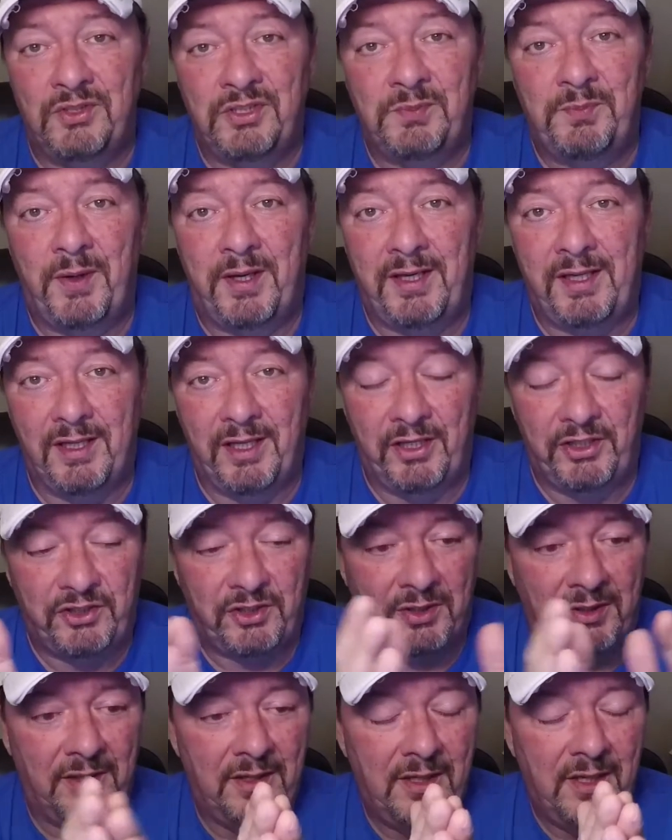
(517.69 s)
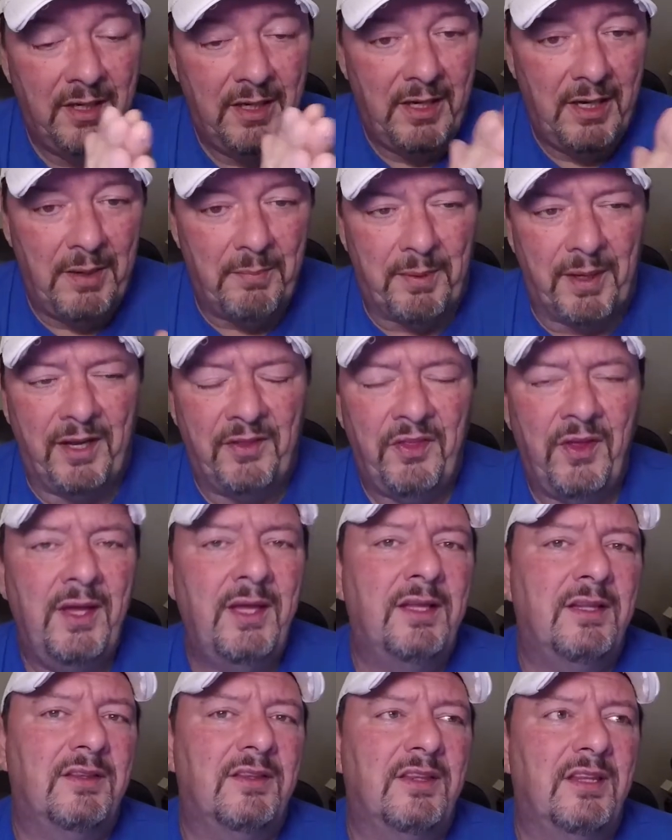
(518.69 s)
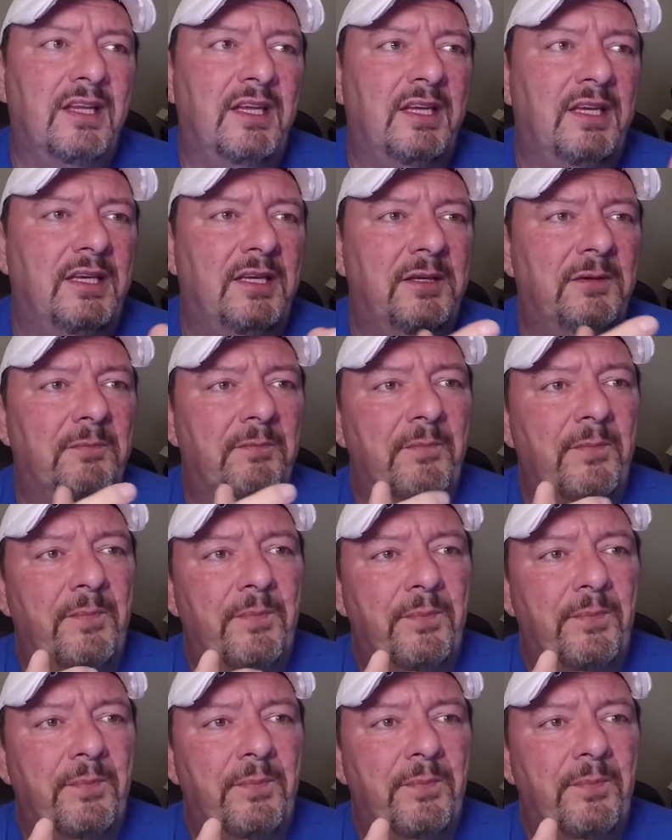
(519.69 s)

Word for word: speculation. But I think the,